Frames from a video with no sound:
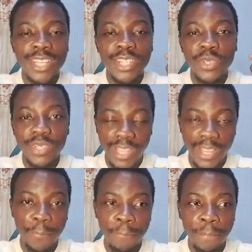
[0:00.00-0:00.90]
today.
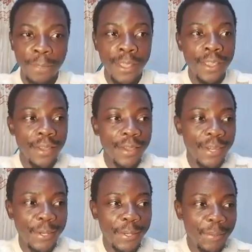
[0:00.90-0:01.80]

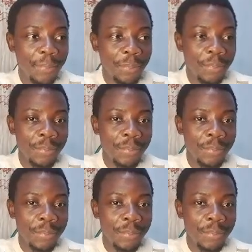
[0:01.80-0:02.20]
um